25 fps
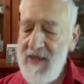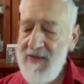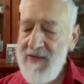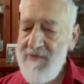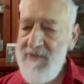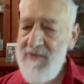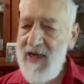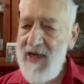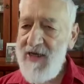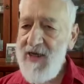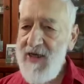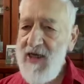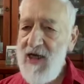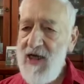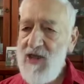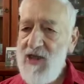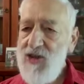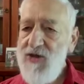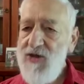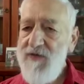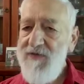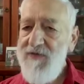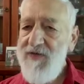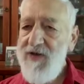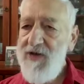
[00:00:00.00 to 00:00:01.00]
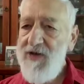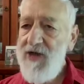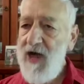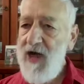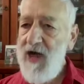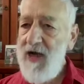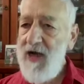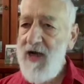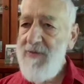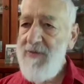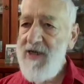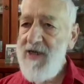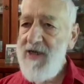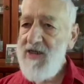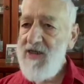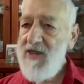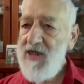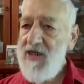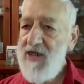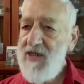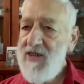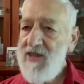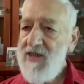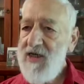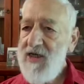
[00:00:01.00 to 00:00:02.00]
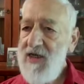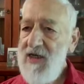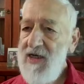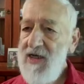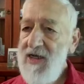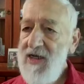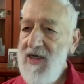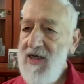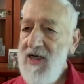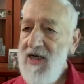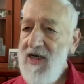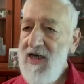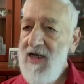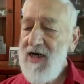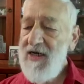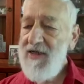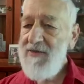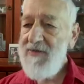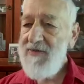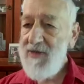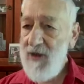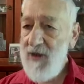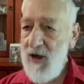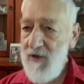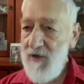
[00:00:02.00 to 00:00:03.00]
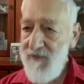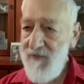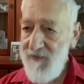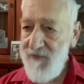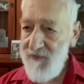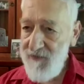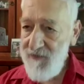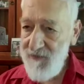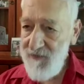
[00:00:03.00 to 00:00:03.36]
medication for the diabetes, off